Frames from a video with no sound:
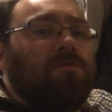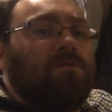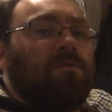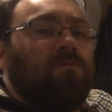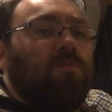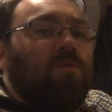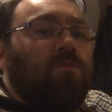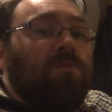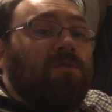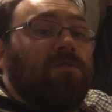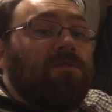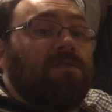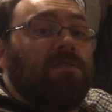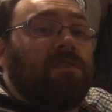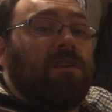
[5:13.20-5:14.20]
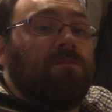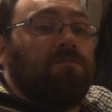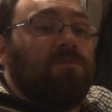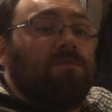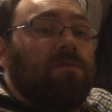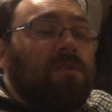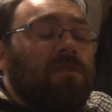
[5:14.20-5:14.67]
Tom Mortmore and Sam,